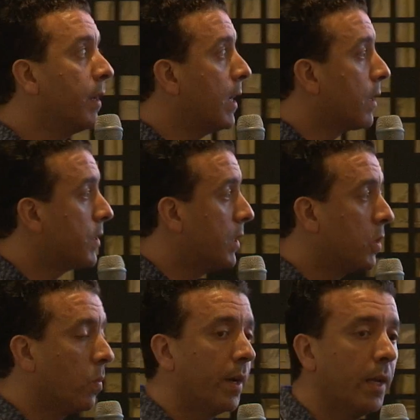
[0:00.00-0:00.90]
an
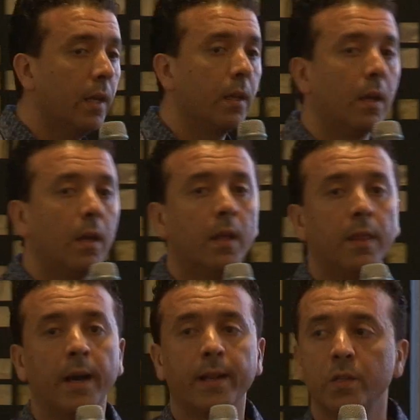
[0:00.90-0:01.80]
ERC-20
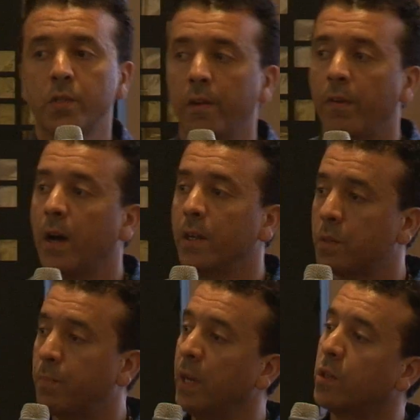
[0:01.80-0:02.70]
that
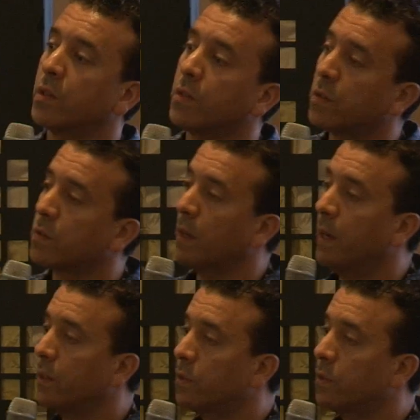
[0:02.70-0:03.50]
incentivizes patients